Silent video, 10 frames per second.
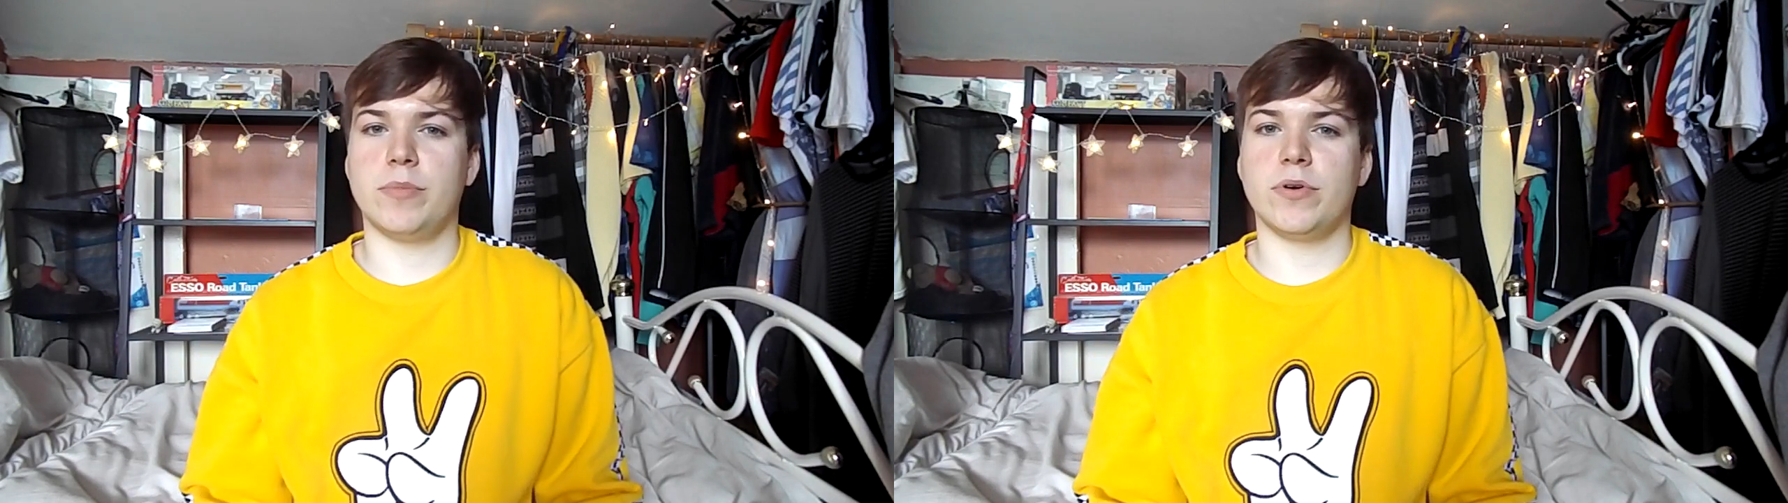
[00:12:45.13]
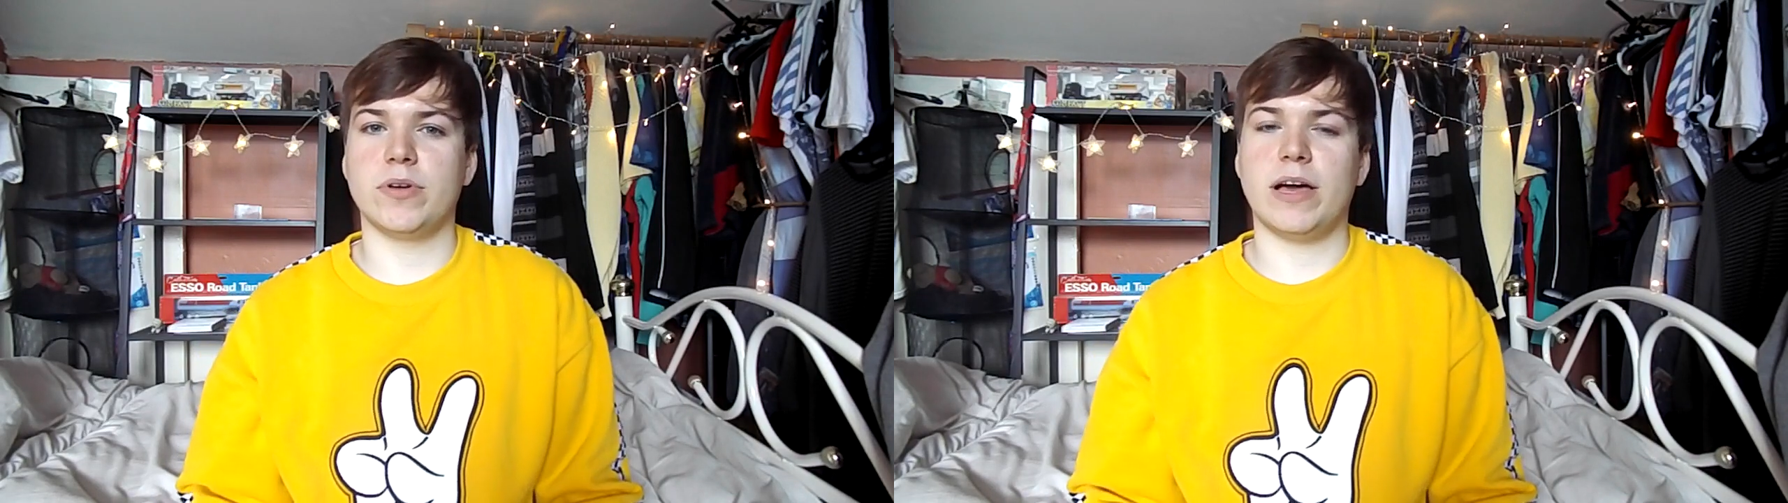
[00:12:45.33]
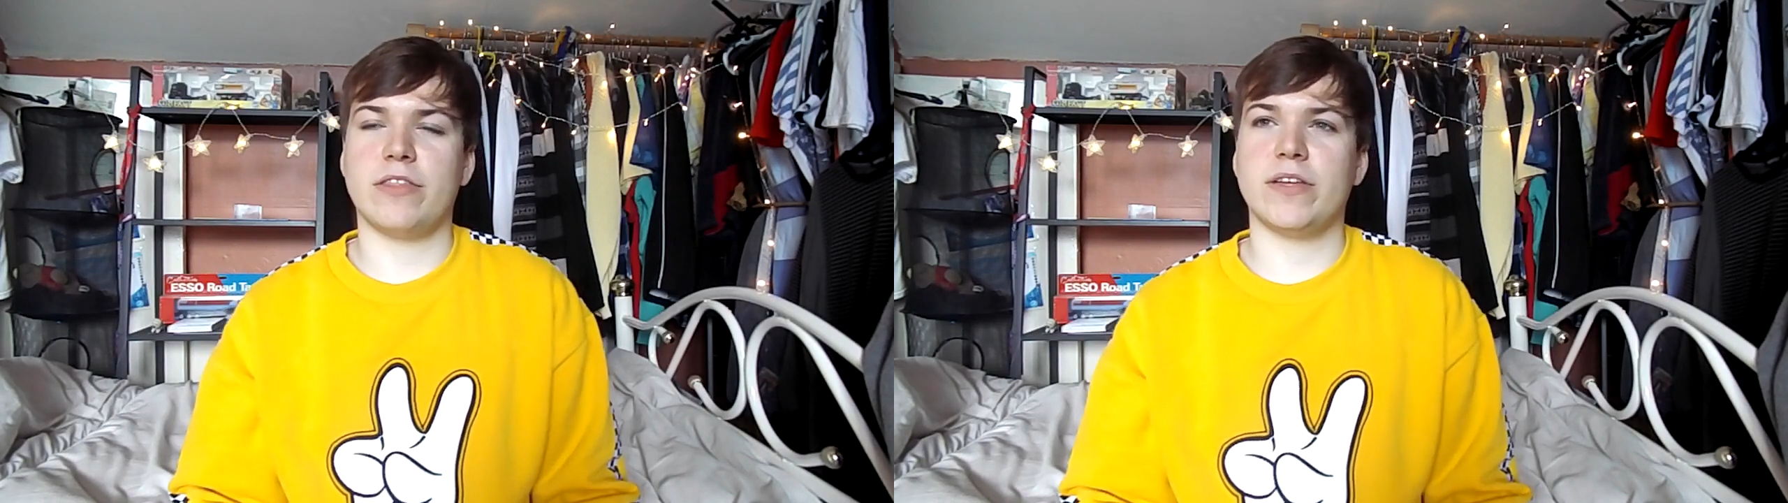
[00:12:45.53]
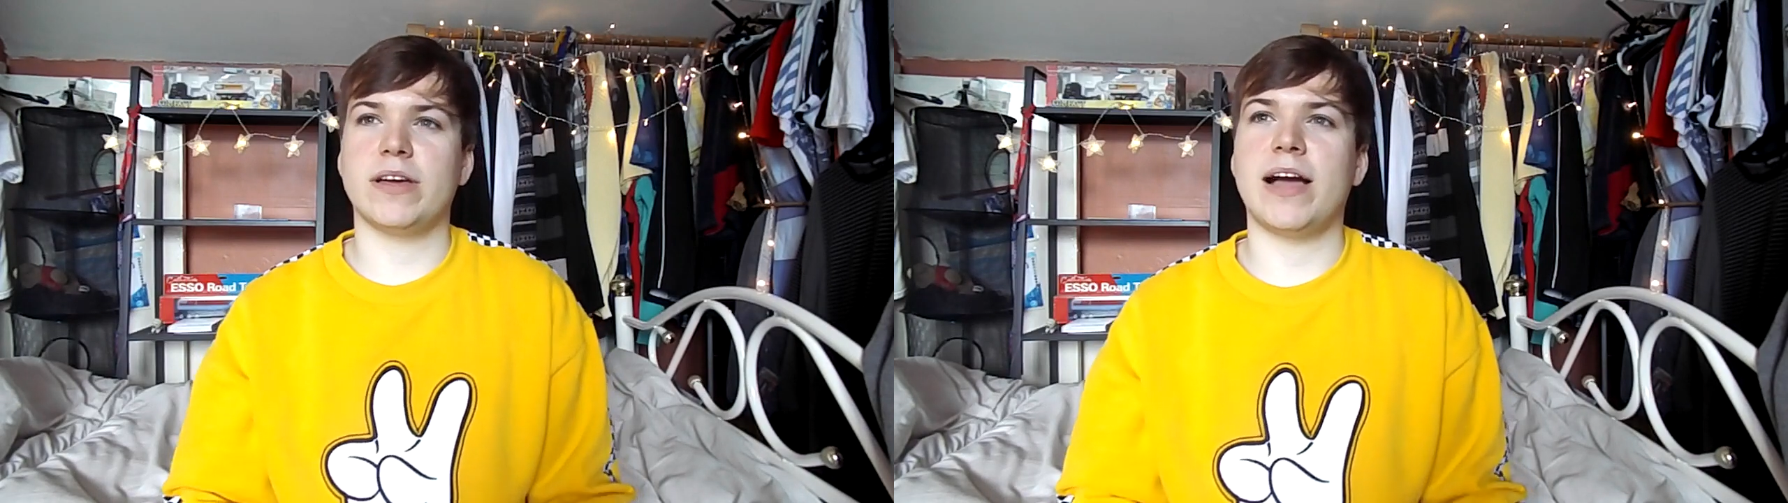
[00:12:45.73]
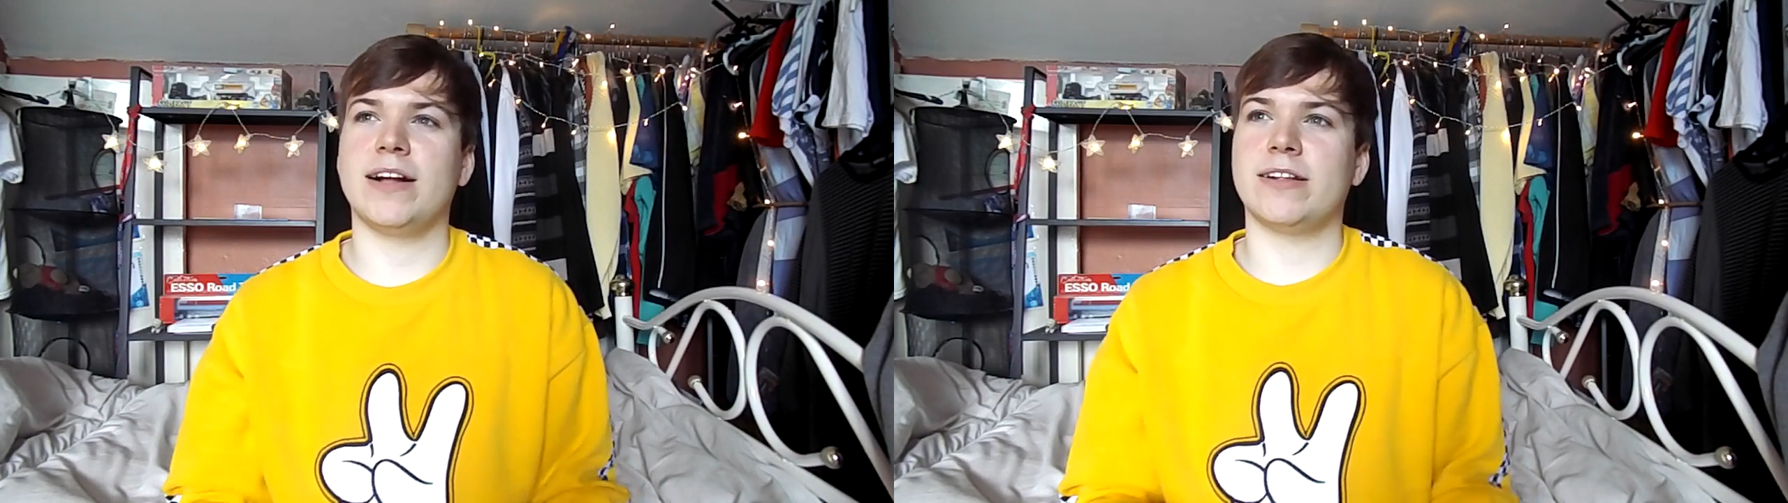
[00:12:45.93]
But I
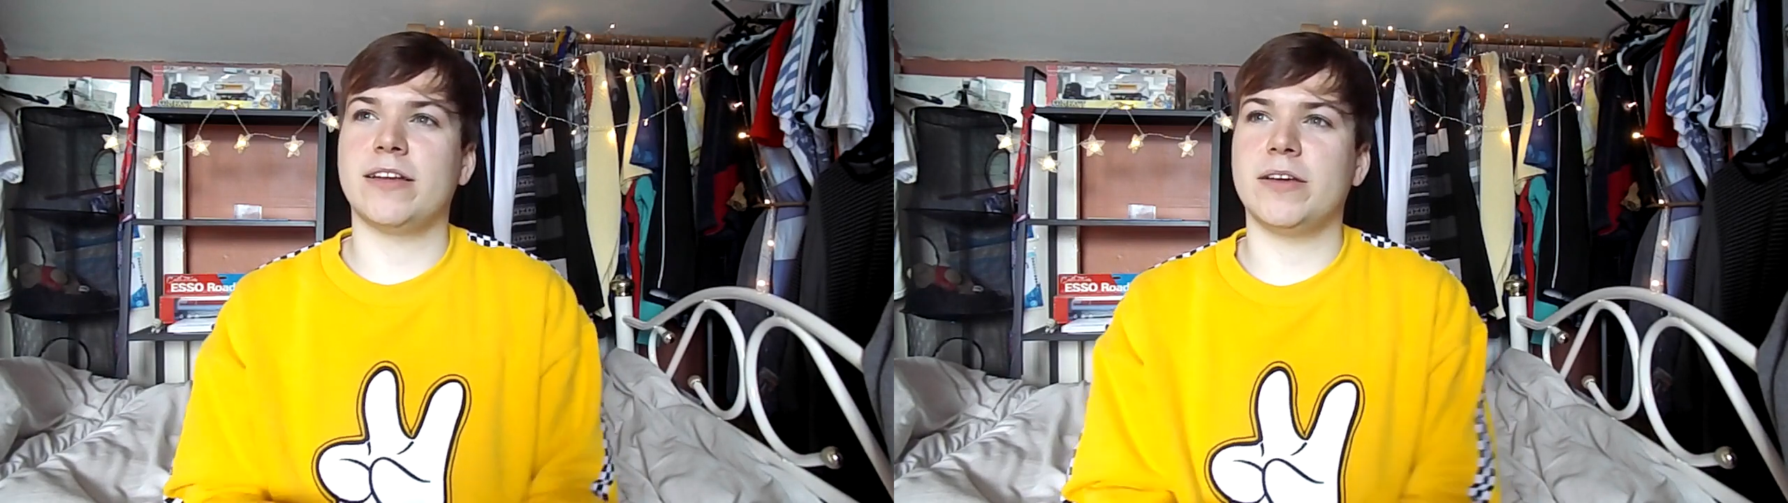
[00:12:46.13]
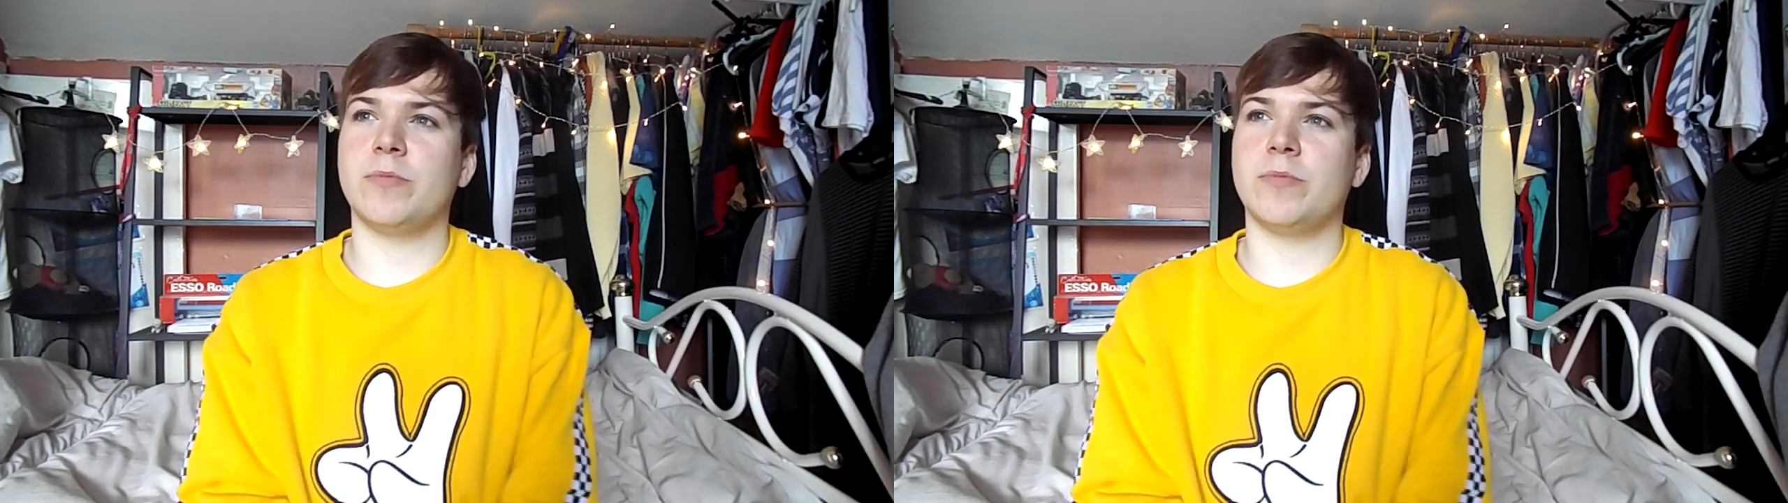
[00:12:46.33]
think anxiety